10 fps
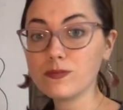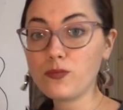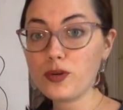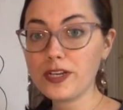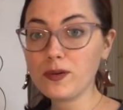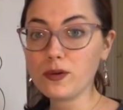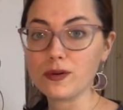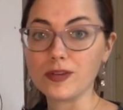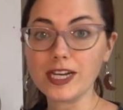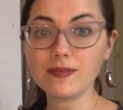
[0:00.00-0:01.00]
Pretty
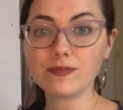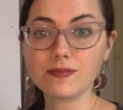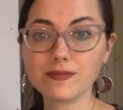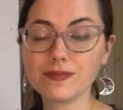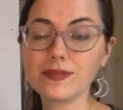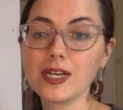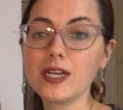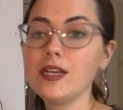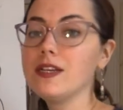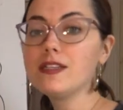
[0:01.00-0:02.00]
cool, right?
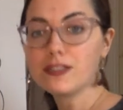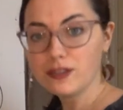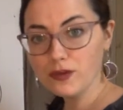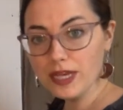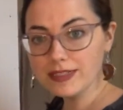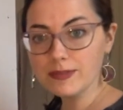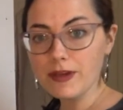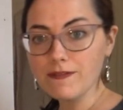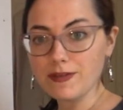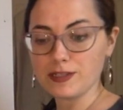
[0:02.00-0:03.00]
So that's
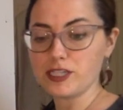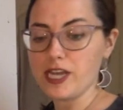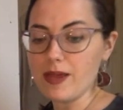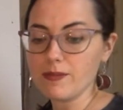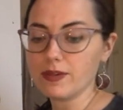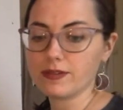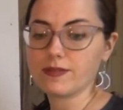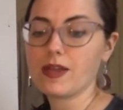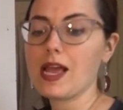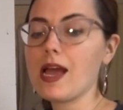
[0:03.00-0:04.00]
my first shape.
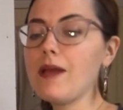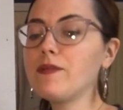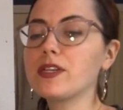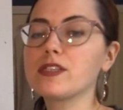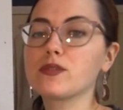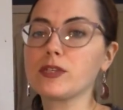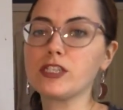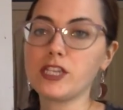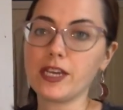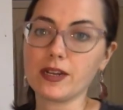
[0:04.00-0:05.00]
I'm going to
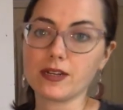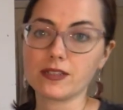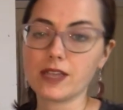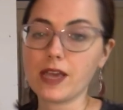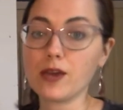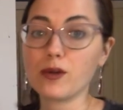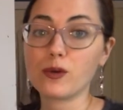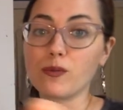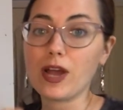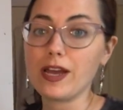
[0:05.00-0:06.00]
switch gears and go
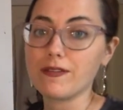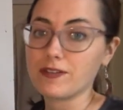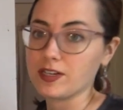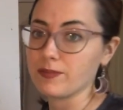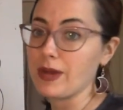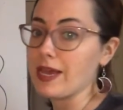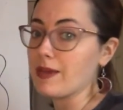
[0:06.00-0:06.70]
to red for my